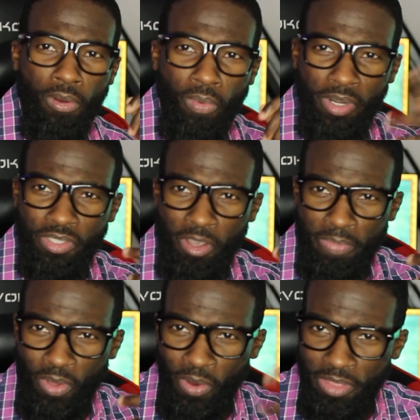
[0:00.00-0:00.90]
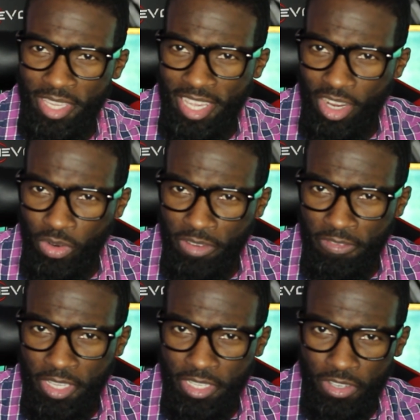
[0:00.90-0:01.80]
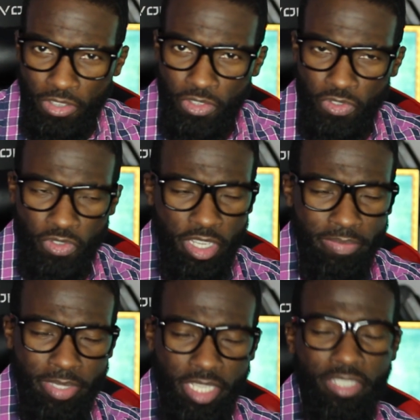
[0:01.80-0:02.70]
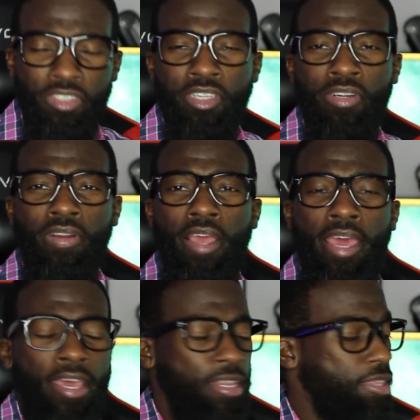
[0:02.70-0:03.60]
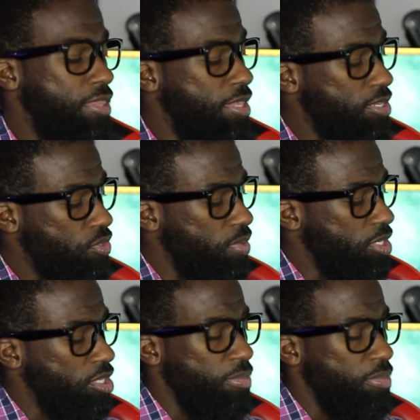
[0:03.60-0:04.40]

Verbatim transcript: What is up, y'all? The Eric V, your stream teach here, and this week's